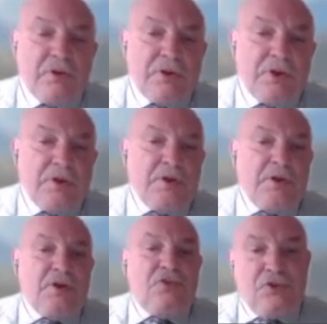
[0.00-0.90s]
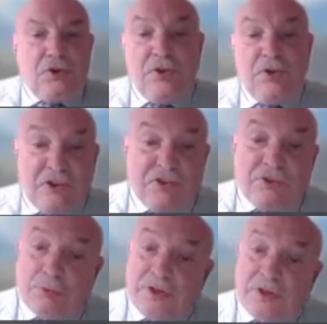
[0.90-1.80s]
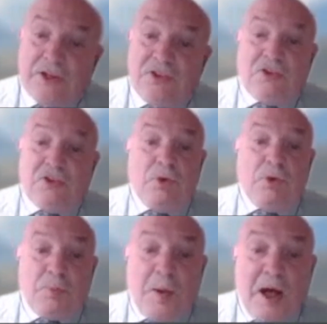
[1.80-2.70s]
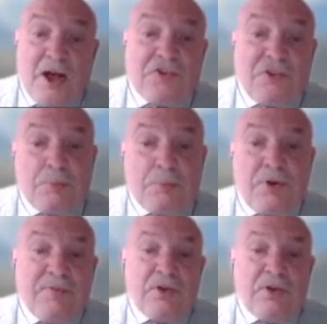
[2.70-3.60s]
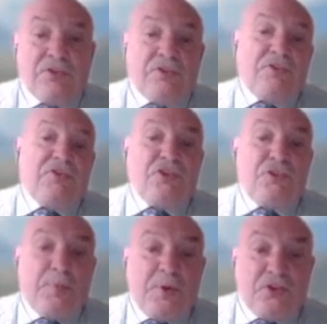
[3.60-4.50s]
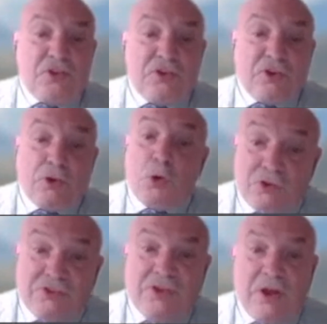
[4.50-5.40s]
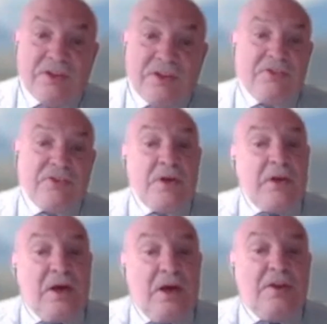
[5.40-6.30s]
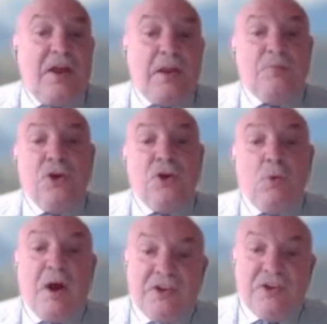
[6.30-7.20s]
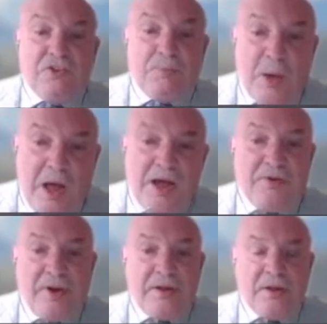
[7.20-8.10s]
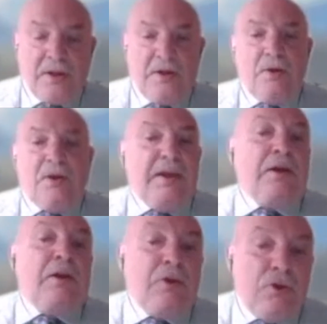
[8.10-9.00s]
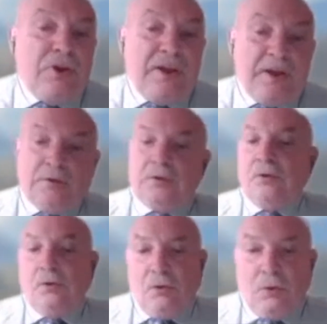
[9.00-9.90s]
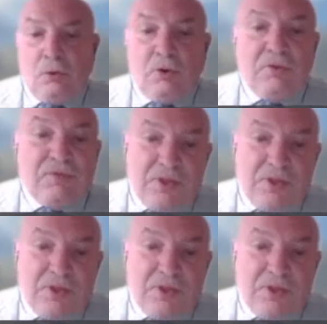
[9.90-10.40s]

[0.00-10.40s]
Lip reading: To do this, we need to move past the prevalent suspicions on all sides and develop new ways of partnering, including all of the